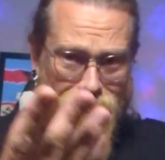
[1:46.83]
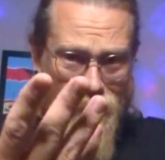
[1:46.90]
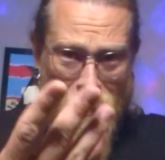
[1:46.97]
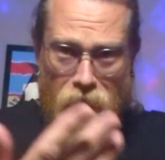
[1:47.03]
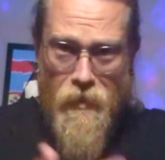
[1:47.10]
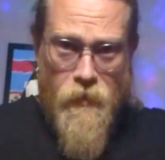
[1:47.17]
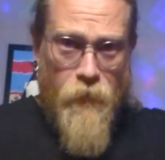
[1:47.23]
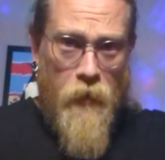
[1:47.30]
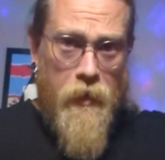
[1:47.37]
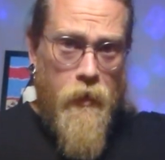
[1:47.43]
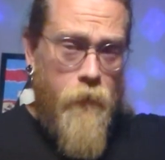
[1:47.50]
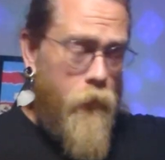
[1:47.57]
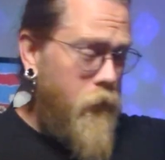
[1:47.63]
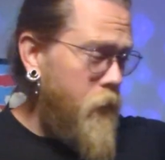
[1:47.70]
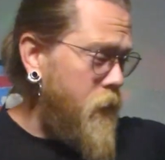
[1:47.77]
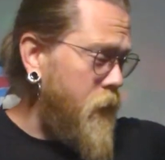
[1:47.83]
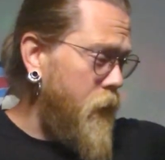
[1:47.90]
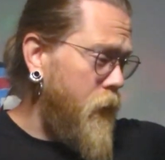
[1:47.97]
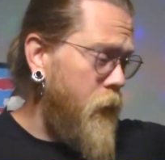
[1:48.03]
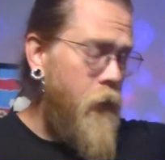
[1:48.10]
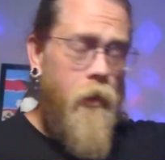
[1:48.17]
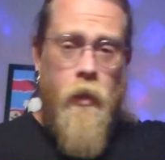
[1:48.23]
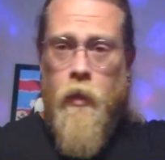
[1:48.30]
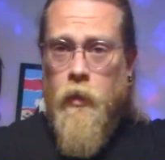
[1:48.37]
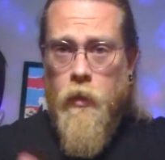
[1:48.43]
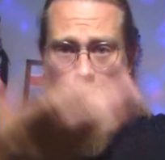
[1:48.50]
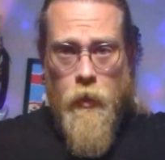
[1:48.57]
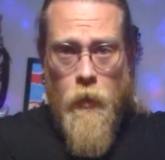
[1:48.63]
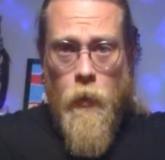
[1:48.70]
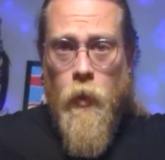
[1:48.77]
And it's fine if you consider,
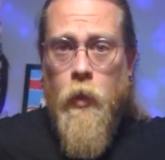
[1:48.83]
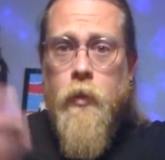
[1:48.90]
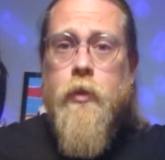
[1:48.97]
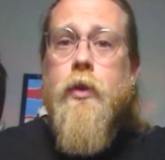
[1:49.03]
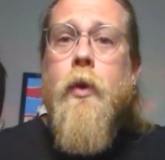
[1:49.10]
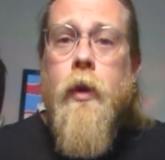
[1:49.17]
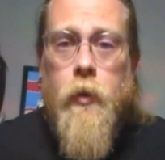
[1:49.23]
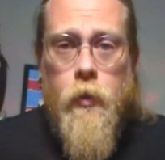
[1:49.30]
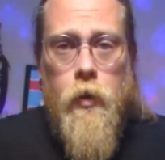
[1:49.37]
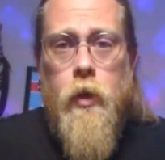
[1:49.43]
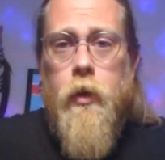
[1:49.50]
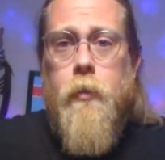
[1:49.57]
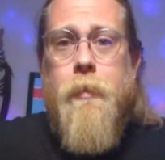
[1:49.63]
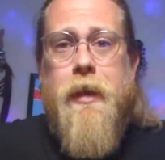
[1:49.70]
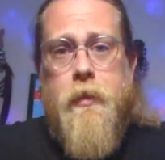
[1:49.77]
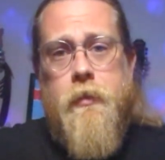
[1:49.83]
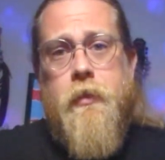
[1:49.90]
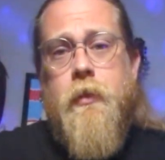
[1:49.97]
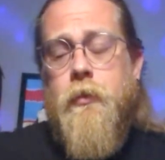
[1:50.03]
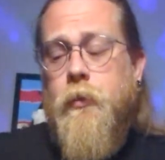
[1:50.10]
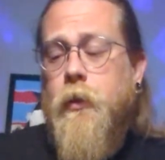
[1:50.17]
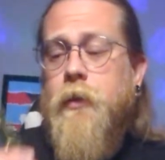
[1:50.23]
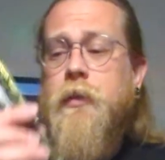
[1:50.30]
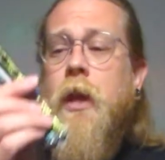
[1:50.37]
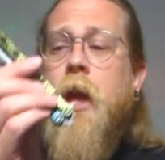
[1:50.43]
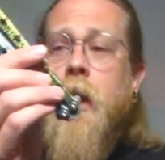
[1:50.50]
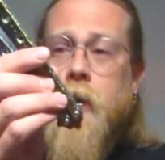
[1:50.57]
$200 balisongs grails.